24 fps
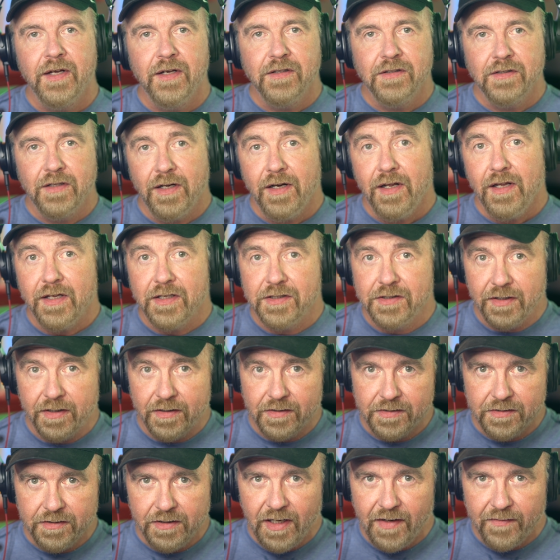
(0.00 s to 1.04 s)
Today, as you
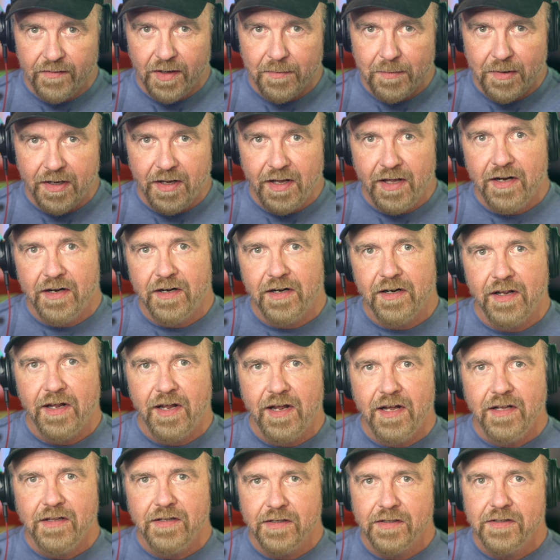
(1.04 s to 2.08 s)
can see, I've got my editing
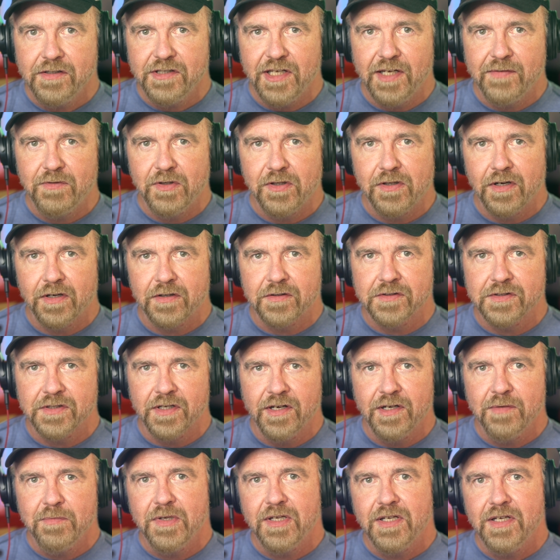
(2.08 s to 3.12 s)
hat and safety goggles
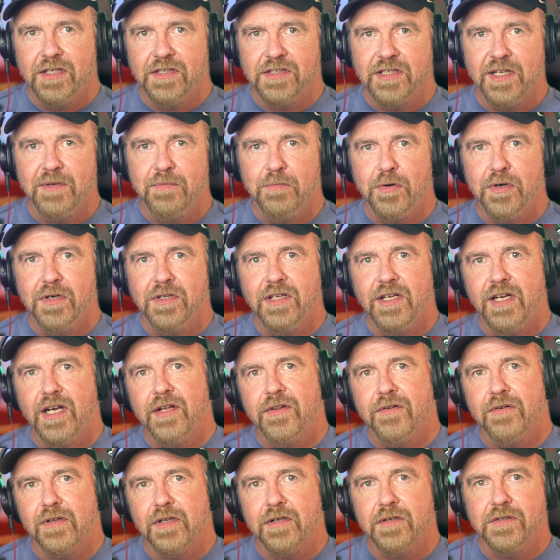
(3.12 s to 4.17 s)
on because I'm putting
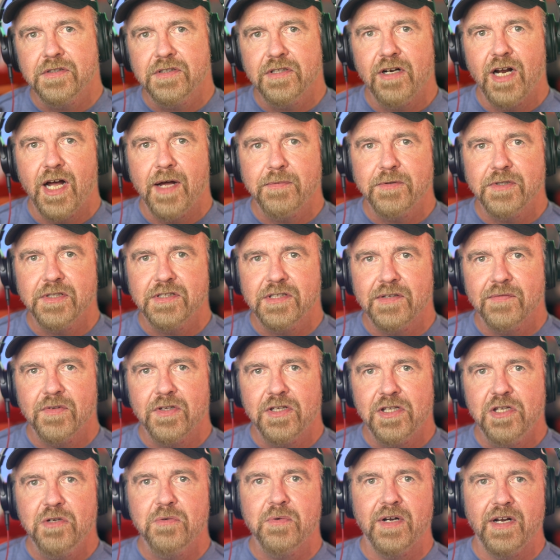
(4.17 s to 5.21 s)
together a little synopsis of the
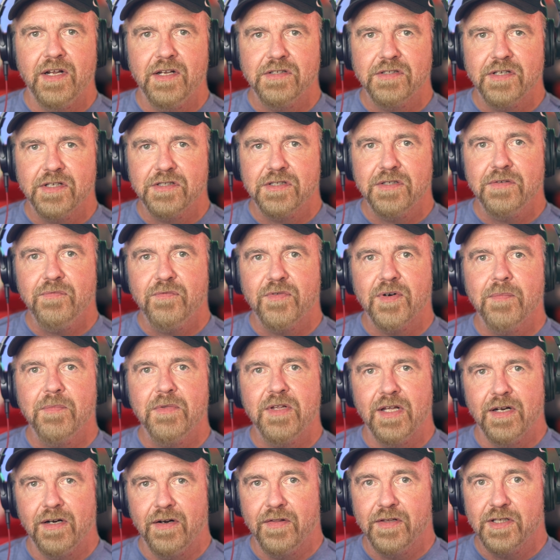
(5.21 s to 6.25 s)
Q and A session from
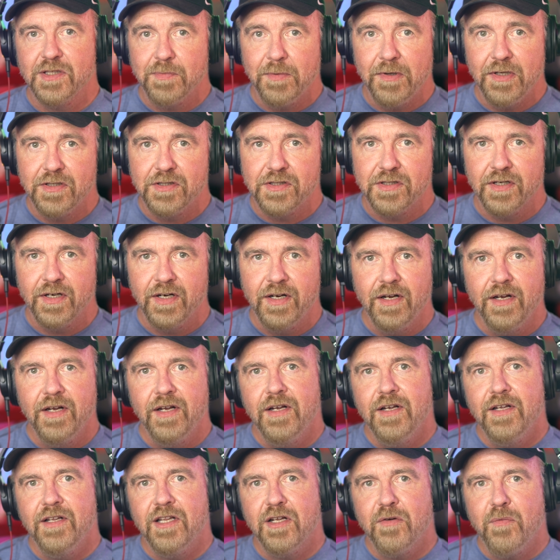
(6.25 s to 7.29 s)
the end of the speech.
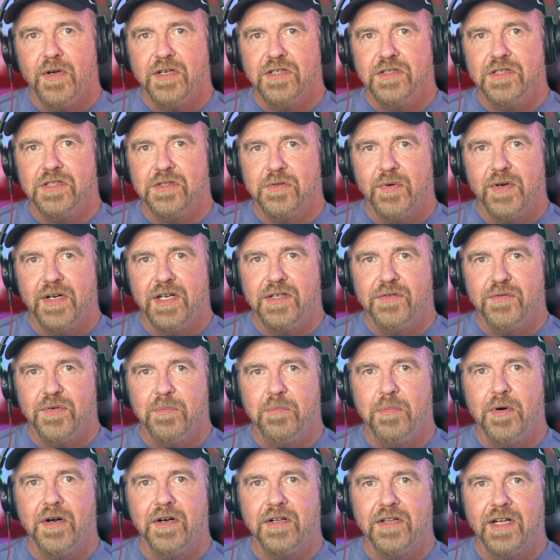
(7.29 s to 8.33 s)
The questions range from
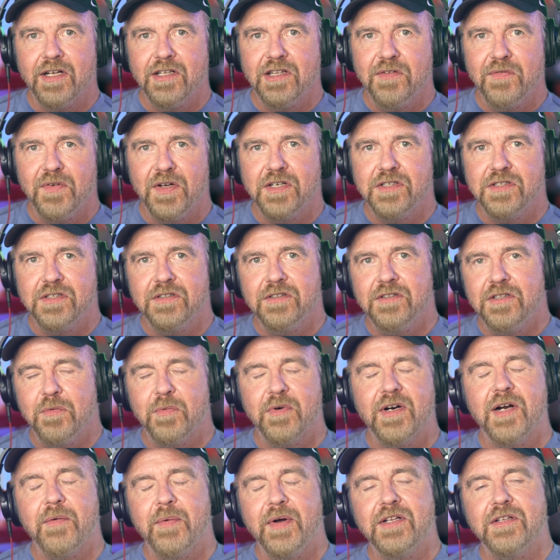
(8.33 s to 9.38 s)
product activation to
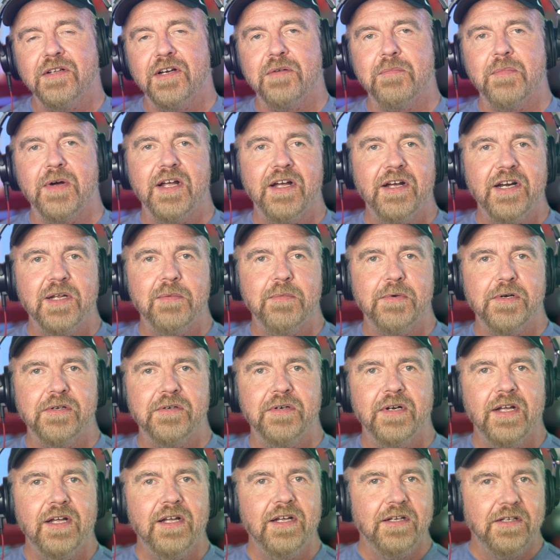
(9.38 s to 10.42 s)
where I went on my
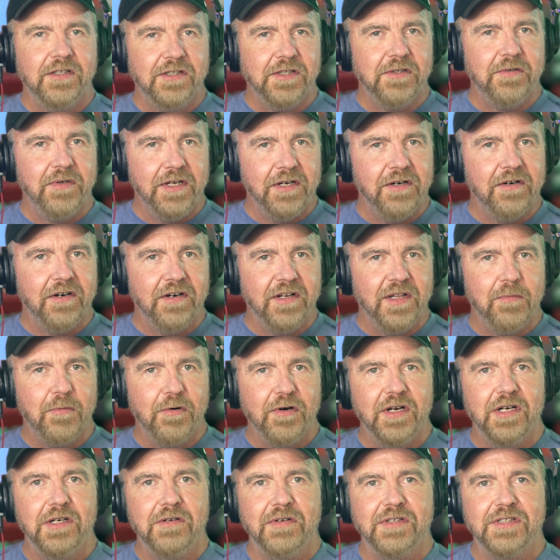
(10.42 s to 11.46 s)
honeymoon, so here are the
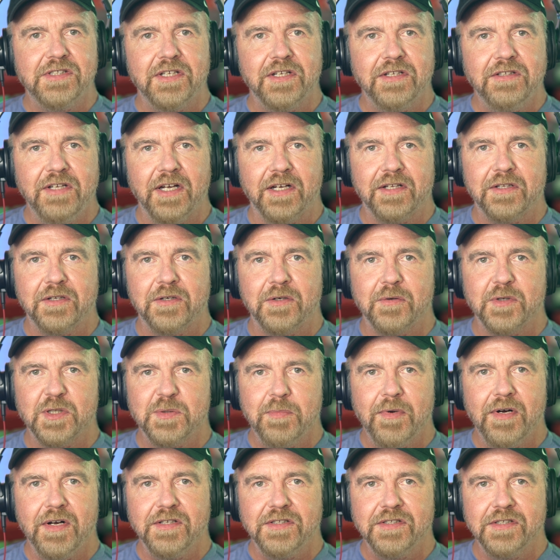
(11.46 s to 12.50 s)
more interesting technical
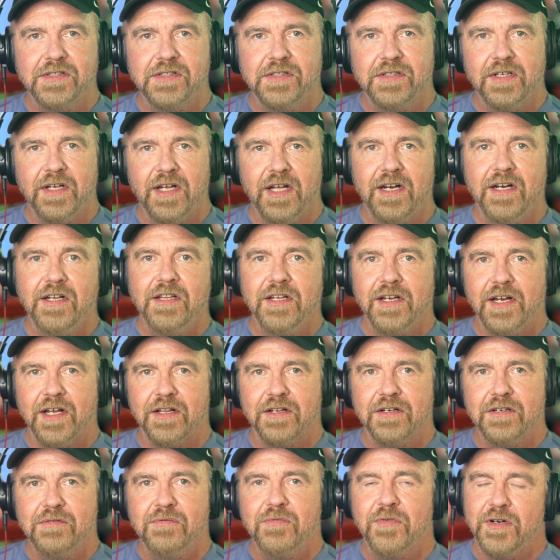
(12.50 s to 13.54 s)
responses, edited
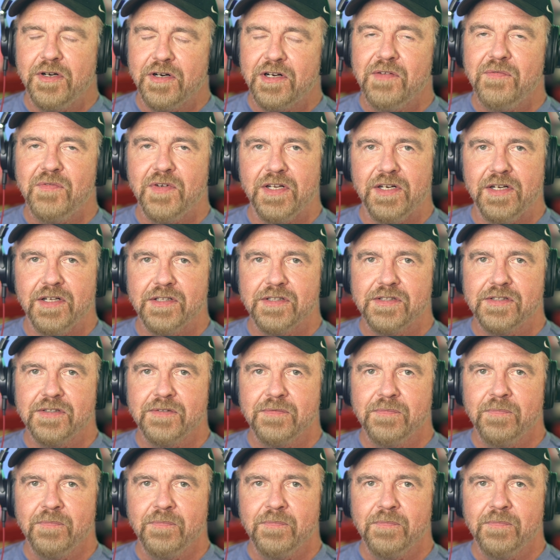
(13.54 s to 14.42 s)
together for your convenience.